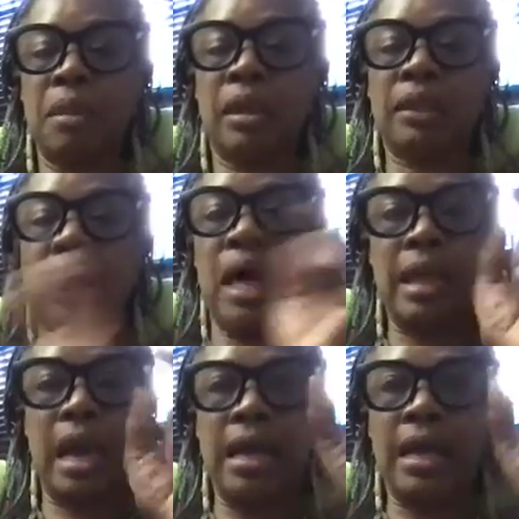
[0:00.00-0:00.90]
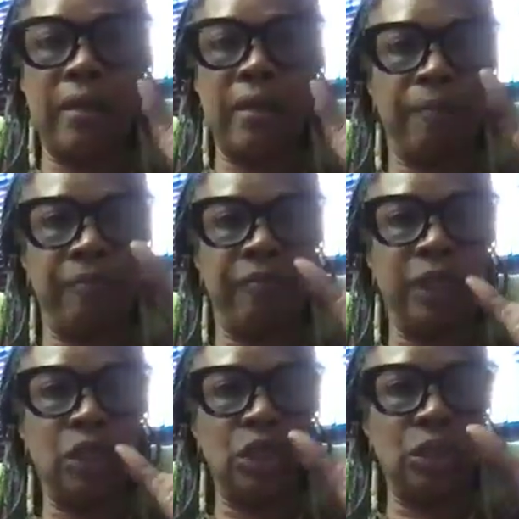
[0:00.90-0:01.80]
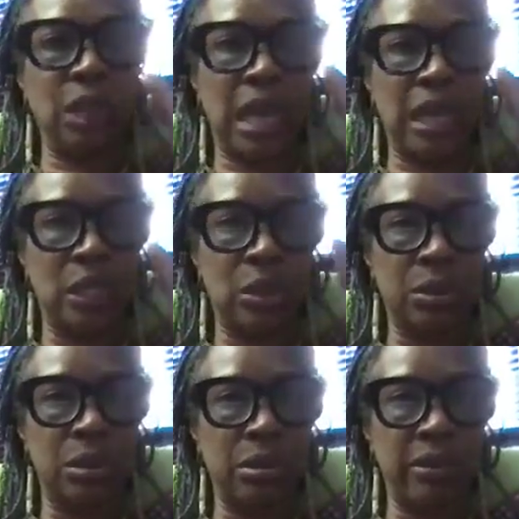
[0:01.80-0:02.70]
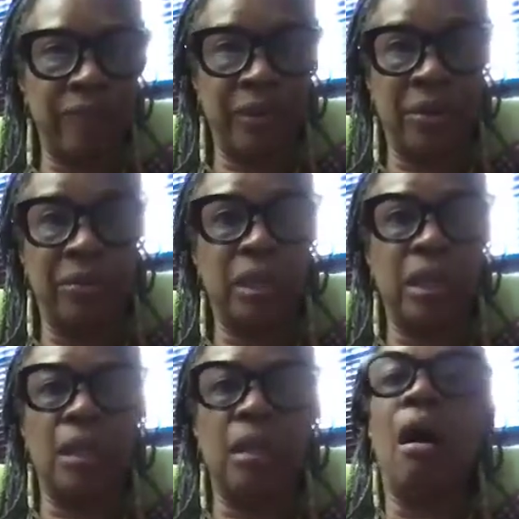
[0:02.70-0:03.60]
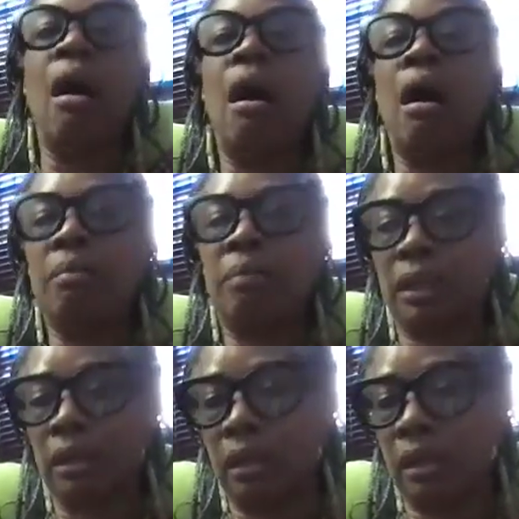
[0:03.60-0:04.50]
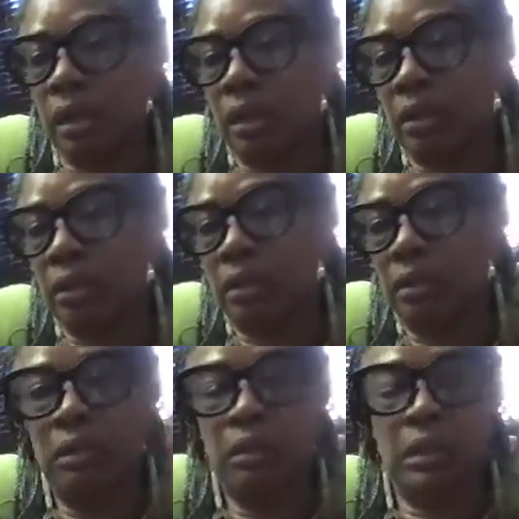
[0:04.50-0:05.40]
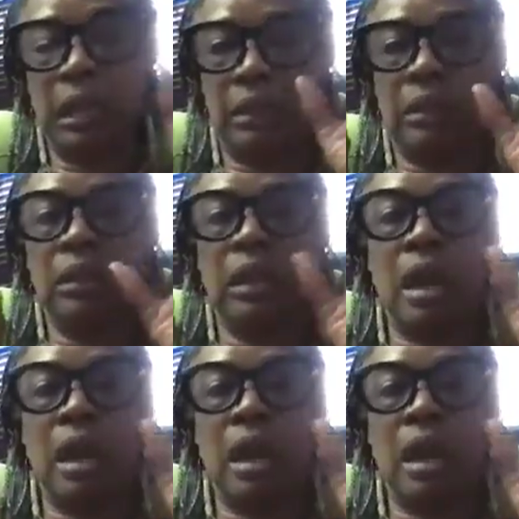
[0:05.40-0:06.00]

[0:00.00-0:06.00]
Because I got a vision you guys doing it on your phone thinking, oh, God, that little,